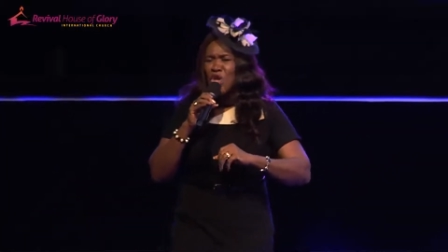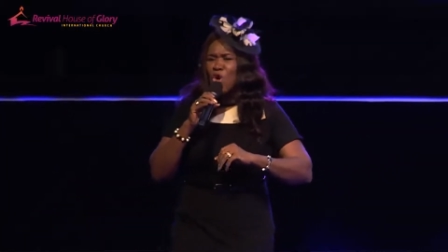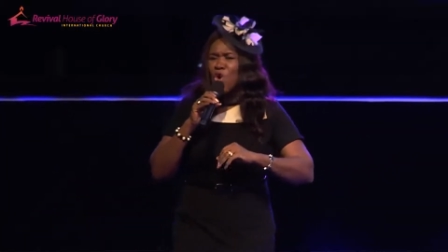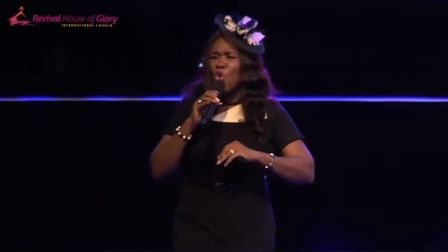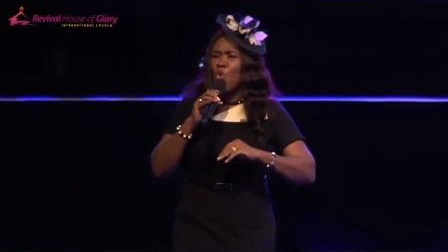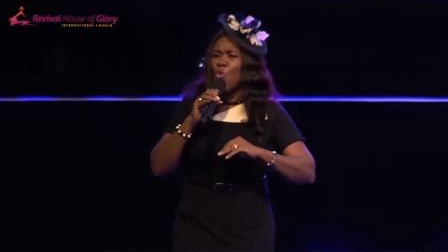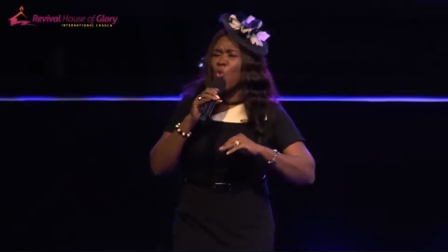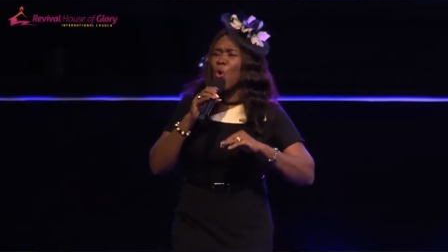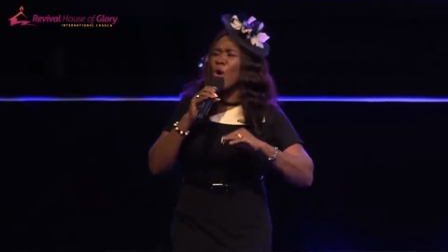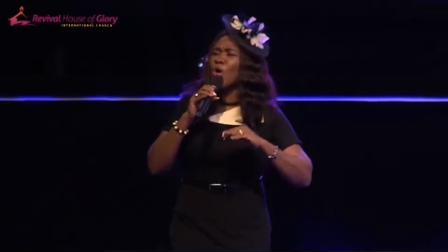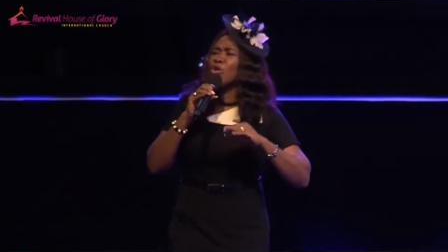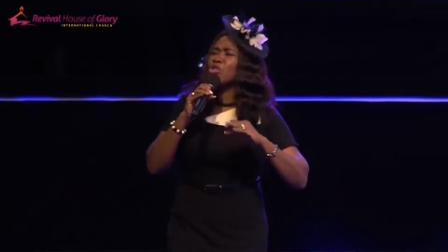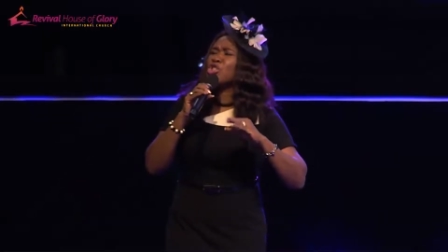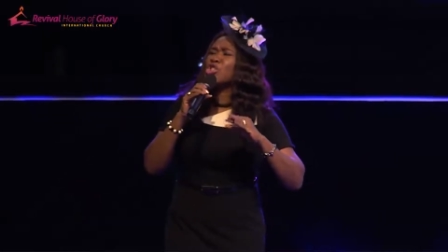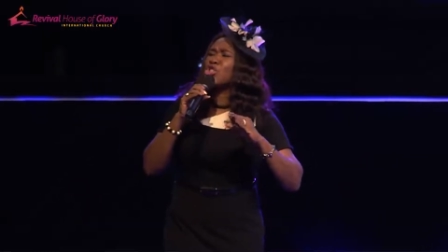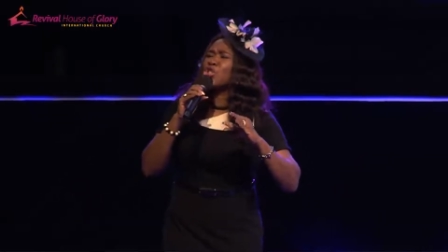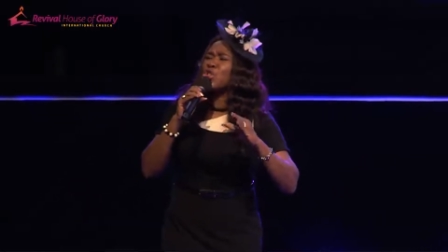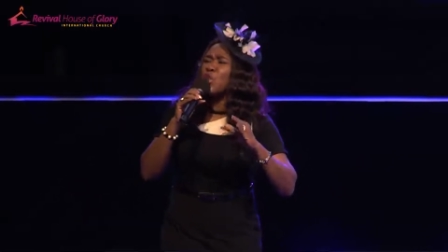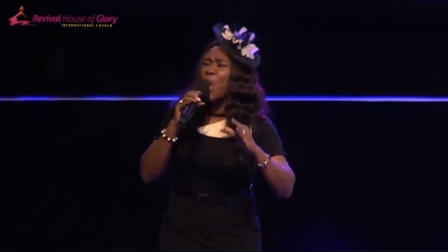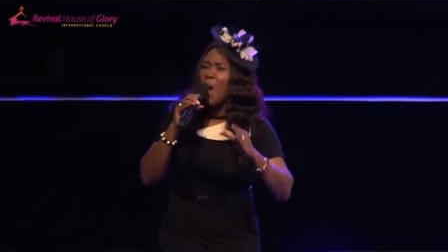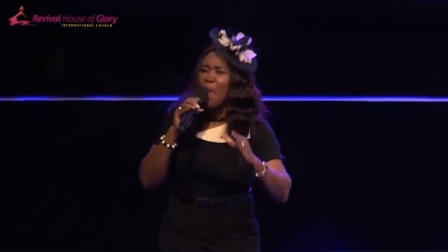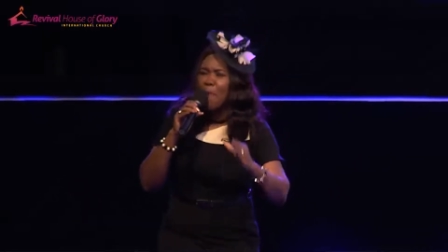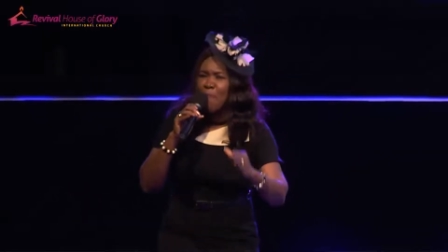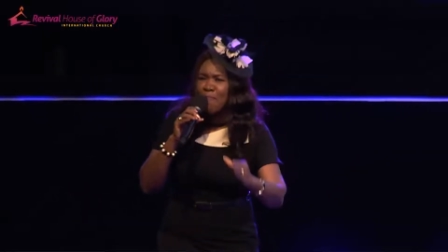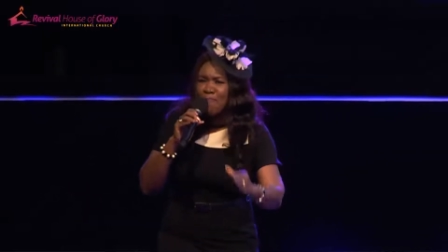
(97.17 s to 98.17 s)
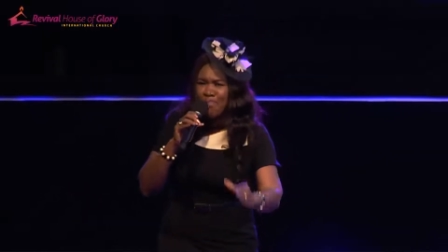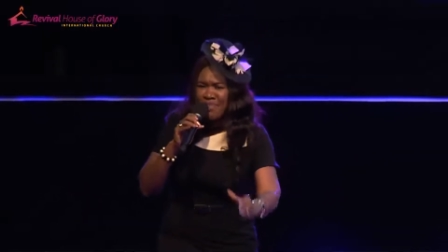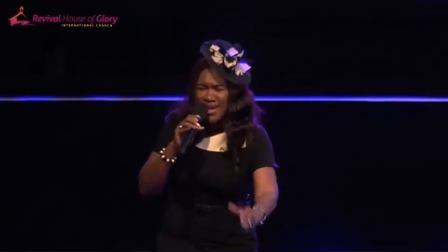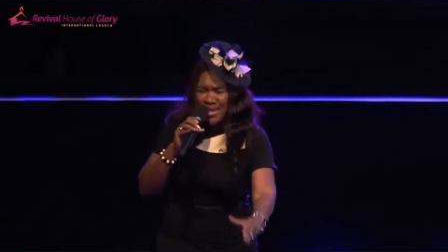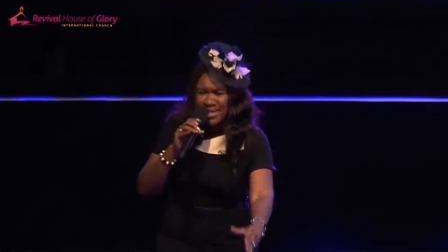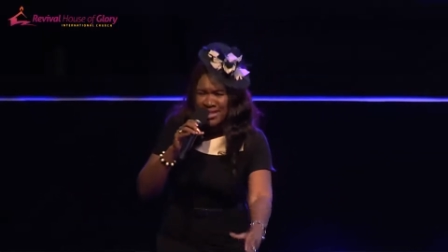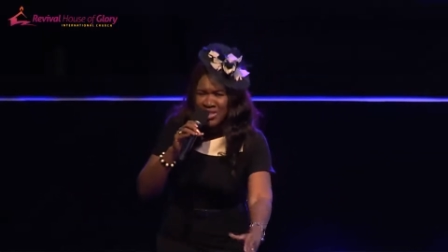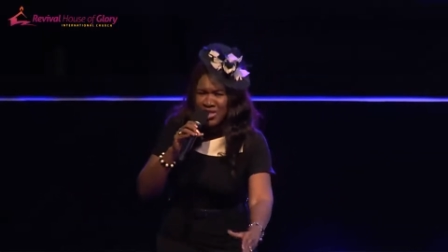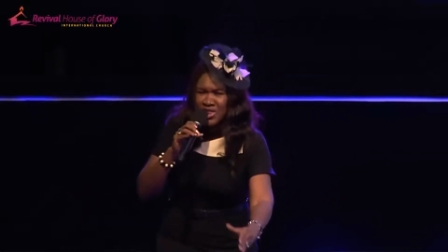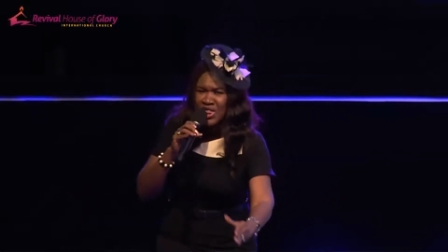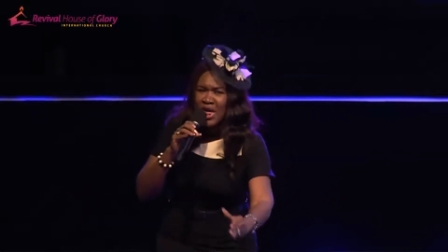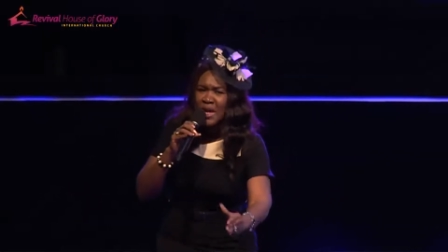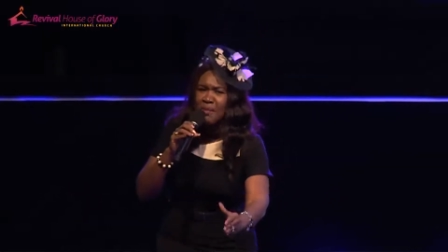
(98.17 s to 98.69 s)
will
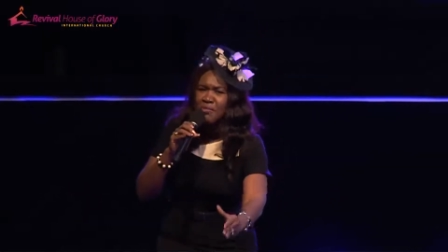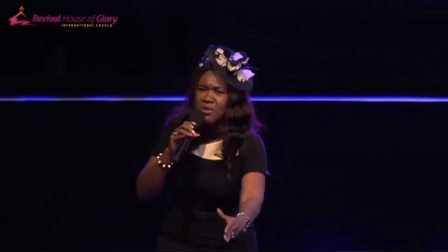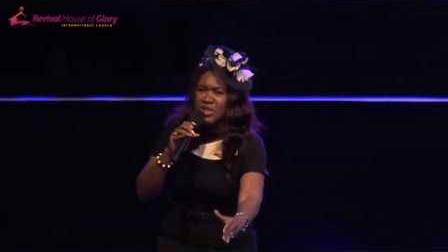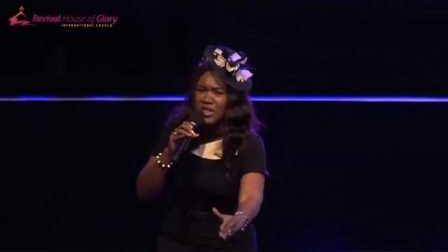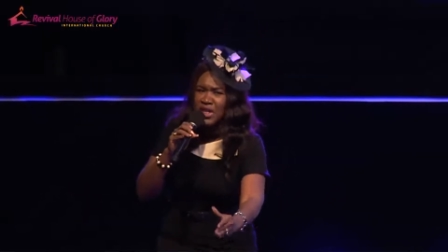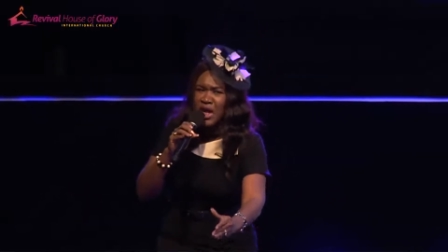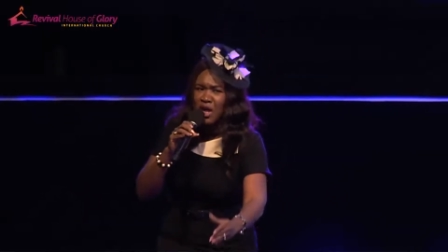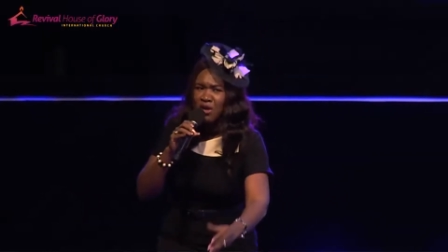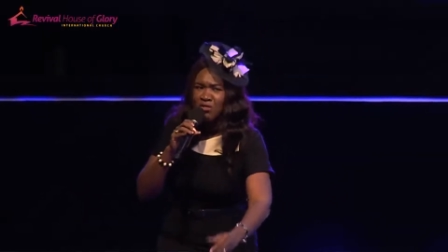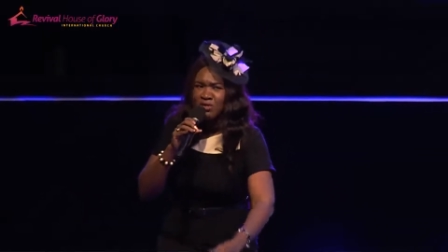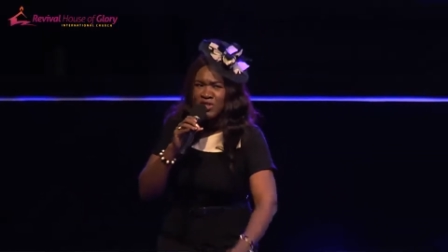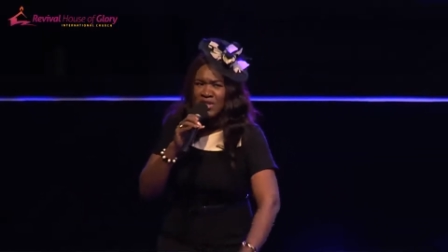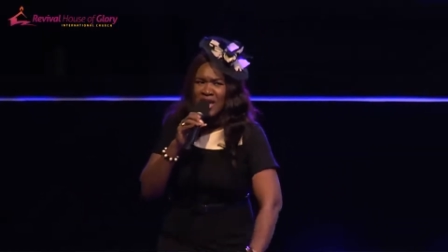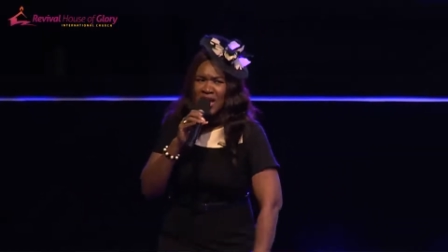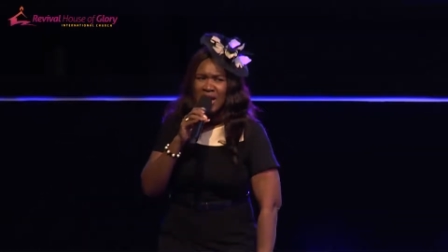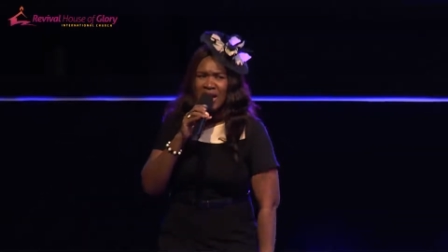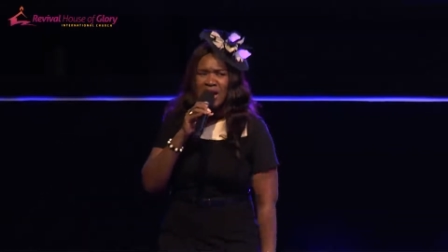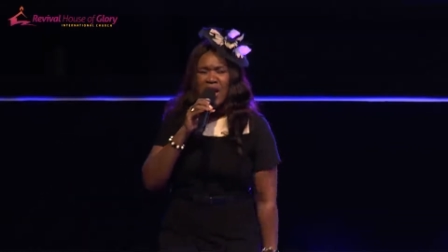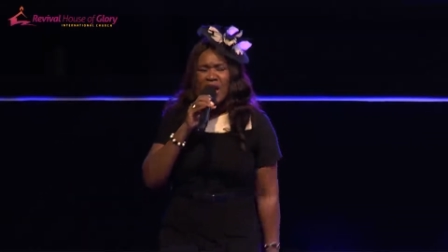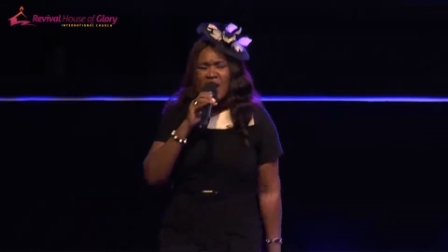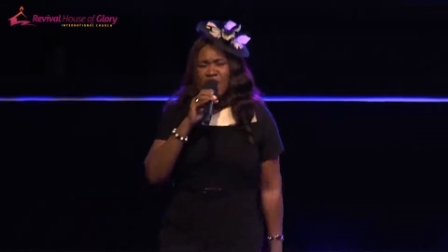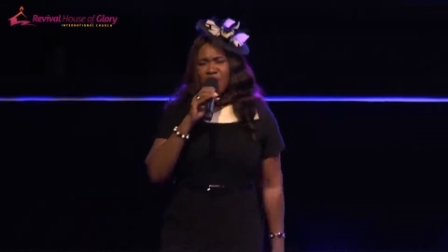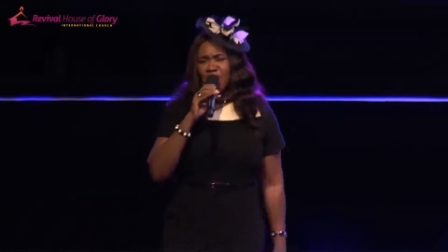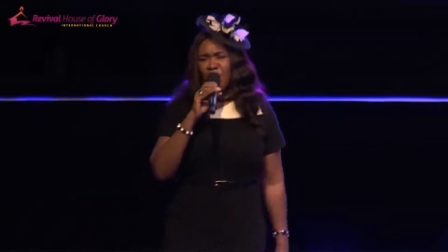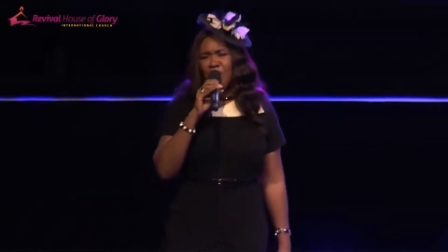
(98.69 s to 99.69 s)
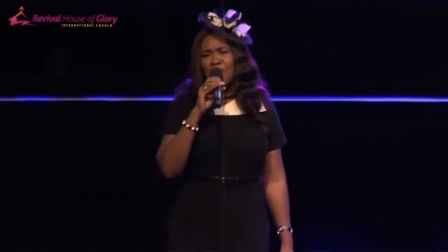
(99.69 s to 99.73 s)
submit themselves. The